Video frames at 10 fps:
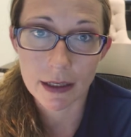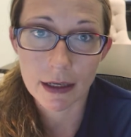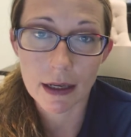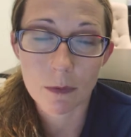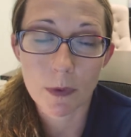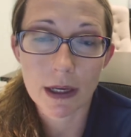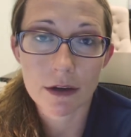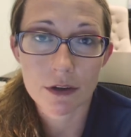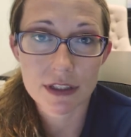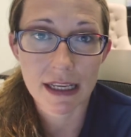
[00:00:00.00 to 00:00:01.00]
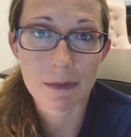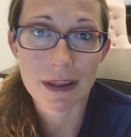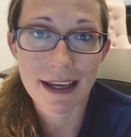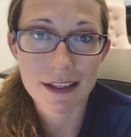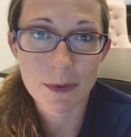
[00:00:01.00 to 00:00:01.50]
and we understand,
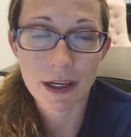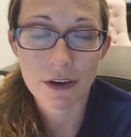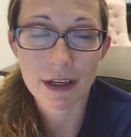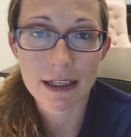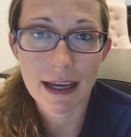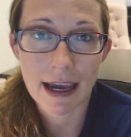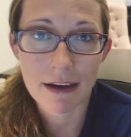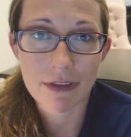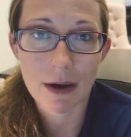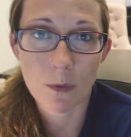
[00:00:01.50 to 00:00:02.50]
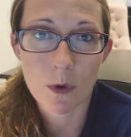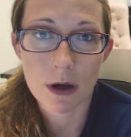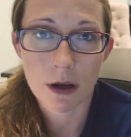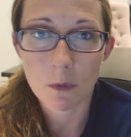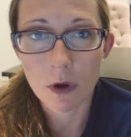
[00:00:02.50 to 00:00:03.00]
but that's why you need to have that
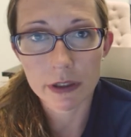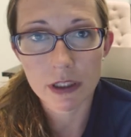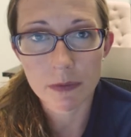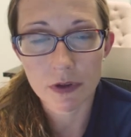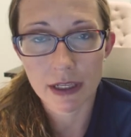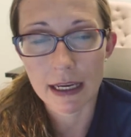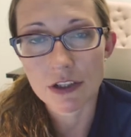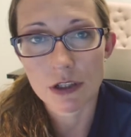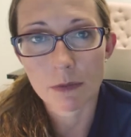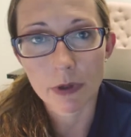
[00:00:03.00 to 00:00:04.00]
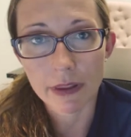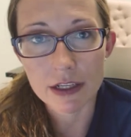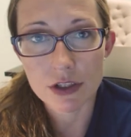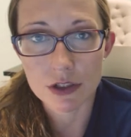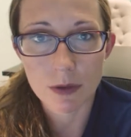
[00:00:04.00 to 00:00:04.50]
one-on-one communication and
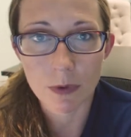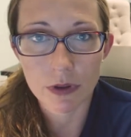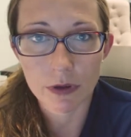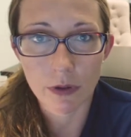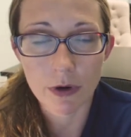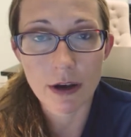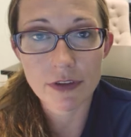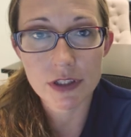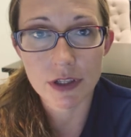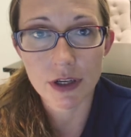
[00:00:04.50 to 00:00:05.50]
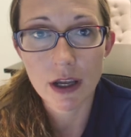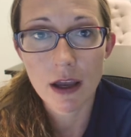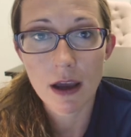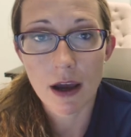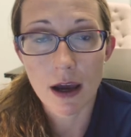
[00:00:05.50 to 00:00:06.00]
relationship with your loan officer
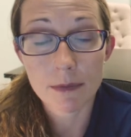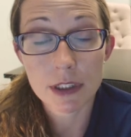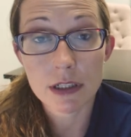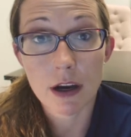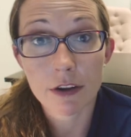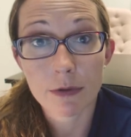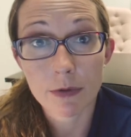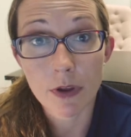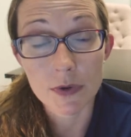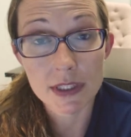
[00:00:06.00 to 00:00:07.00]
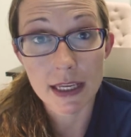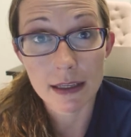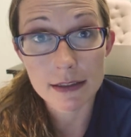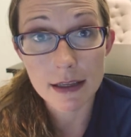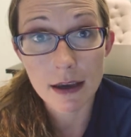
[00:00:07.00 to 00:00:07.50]
to talk through those
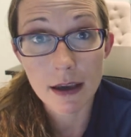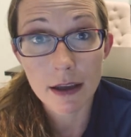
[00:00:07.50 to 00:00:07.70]
things.